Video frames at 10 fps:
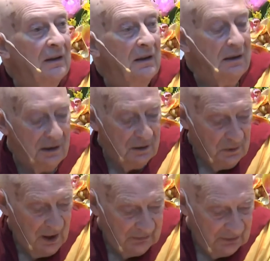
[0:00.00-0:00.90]
in
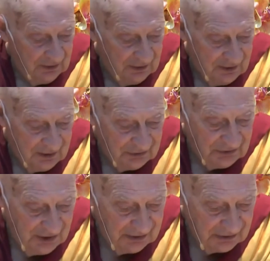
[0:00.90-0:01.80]
equalizing and
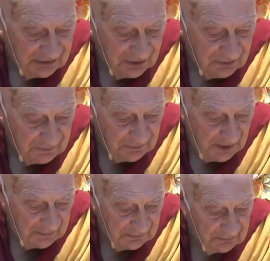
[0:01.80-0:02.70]
exchanging self with
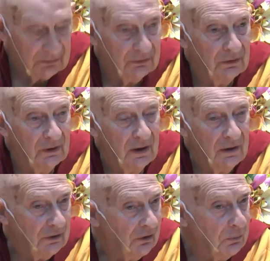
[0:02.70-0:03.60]
others.
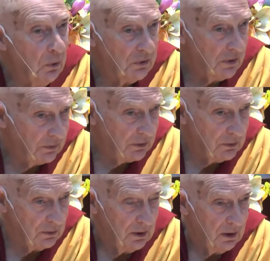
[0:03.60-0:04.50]
This is more difficult,
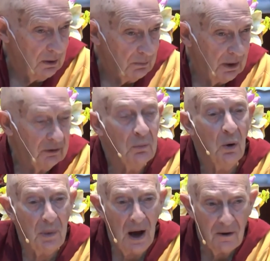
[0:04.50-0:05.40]
but it's more
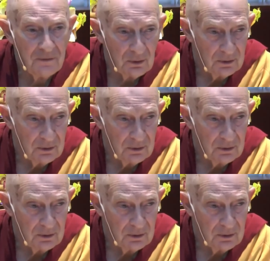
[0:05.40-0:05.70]
powerful.